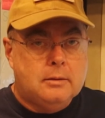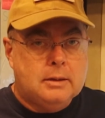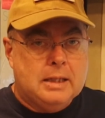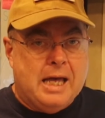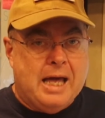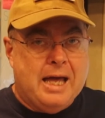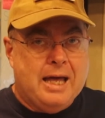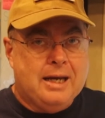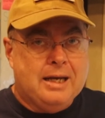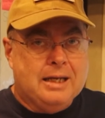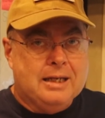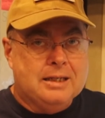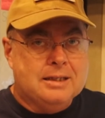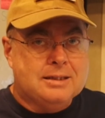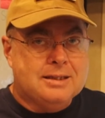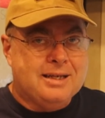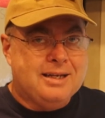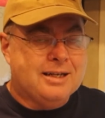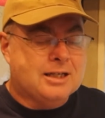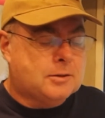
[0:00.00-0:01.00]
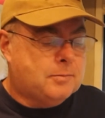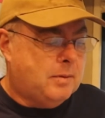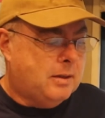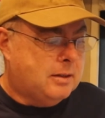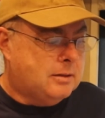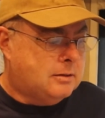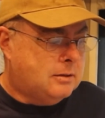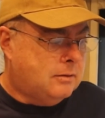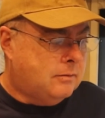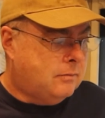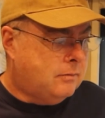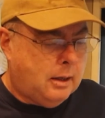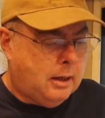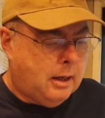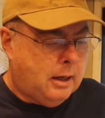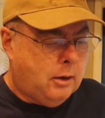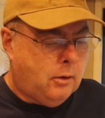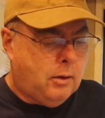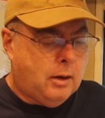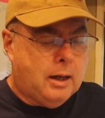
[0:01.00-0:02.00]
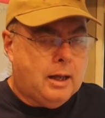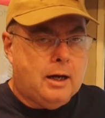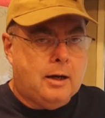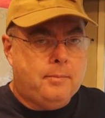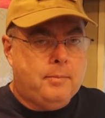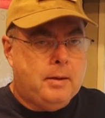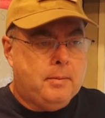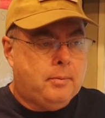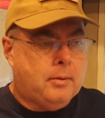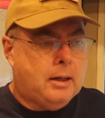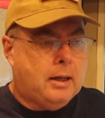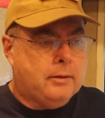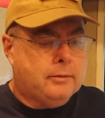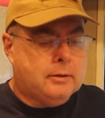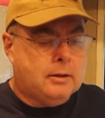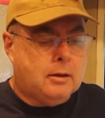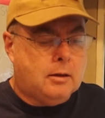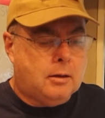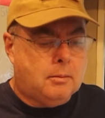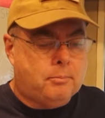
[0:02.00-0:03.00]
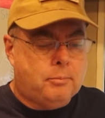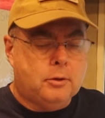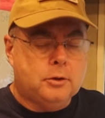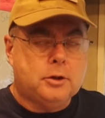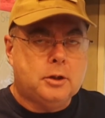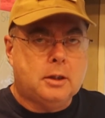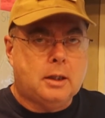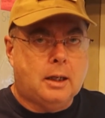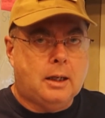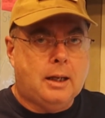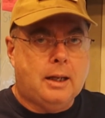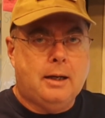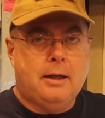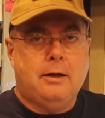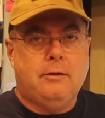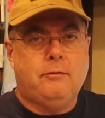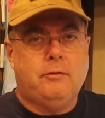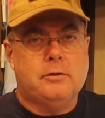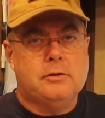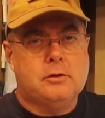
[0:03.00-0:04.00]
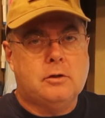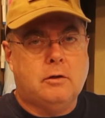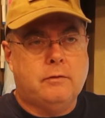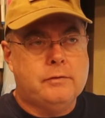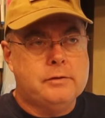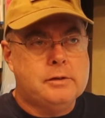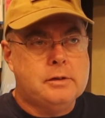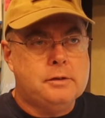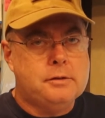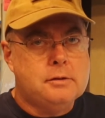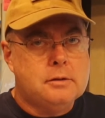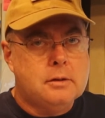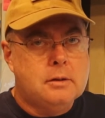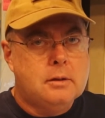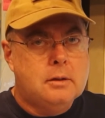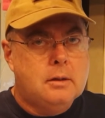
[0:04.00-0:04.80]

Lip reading: that is inexpensive. I know a lot of people out there are pushing a lot of different services,